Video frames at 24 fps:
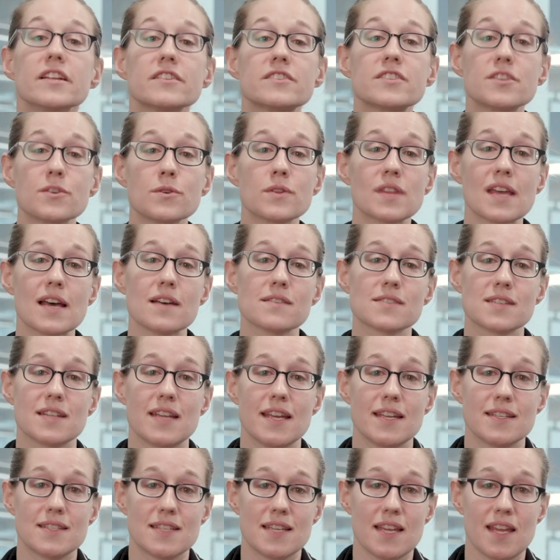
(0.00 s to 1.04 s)
In
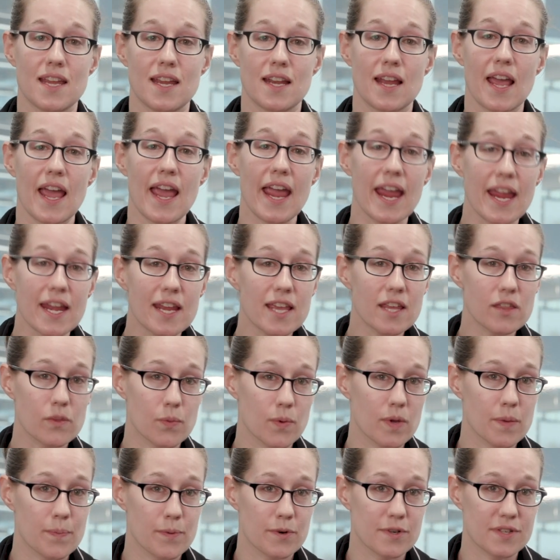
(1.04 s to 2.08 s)
2018,
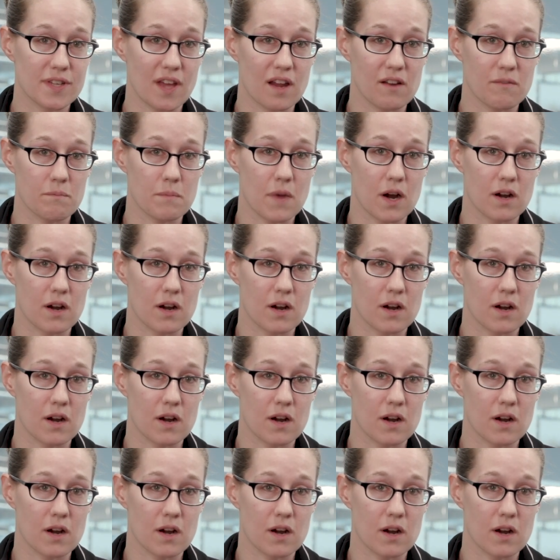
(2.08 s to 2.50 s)
83% of